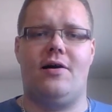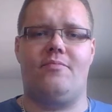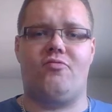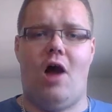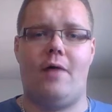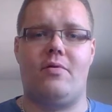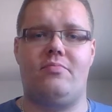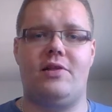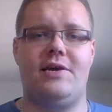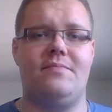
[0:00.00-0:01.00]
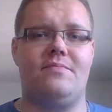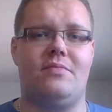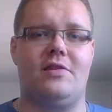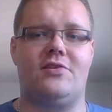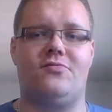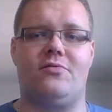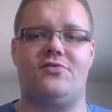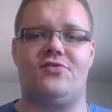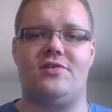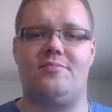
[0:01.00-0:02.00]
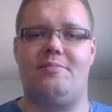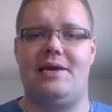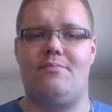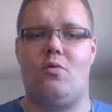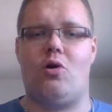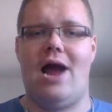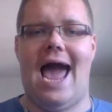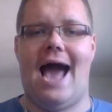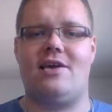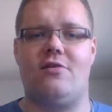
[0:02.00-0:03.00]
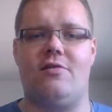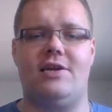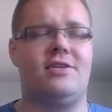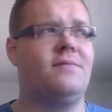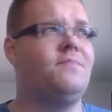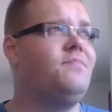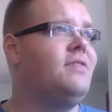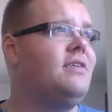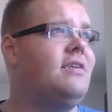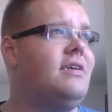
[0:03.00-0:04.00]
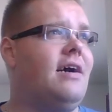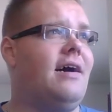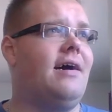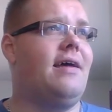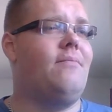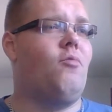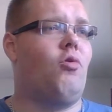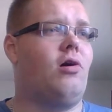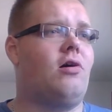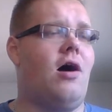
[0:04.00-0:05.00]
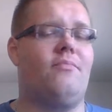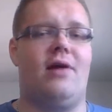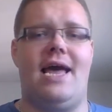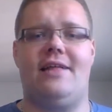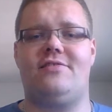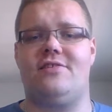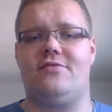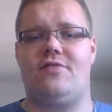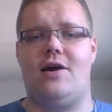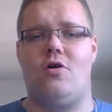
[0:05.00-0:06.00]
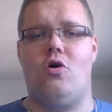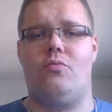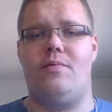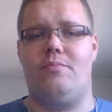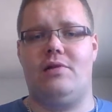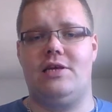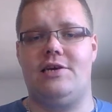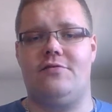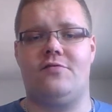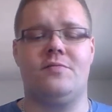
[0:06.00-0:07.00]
probably, but this one will be more accurate and more comprehensive, I hope and believe.